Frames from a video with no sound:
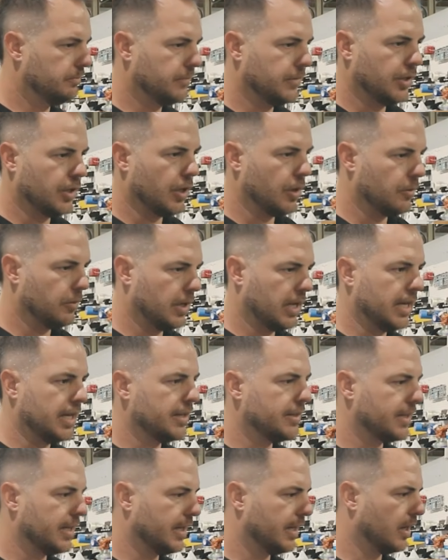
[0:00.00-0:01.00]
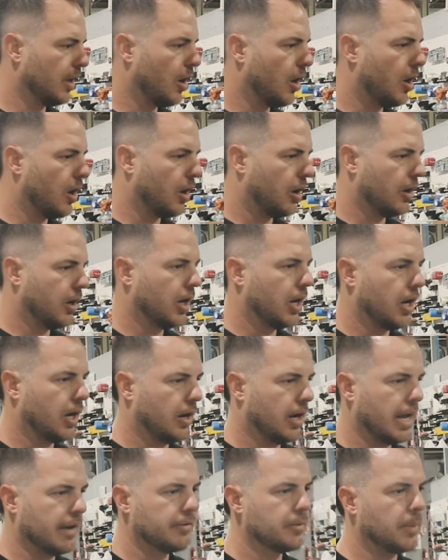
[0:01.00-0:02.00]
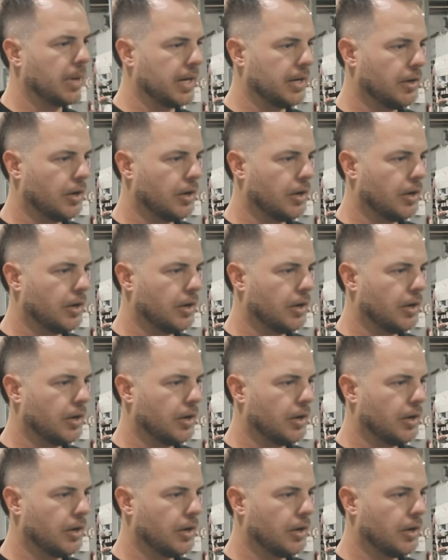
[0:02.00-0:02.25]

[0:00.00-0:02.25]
you know, anything at all, everybody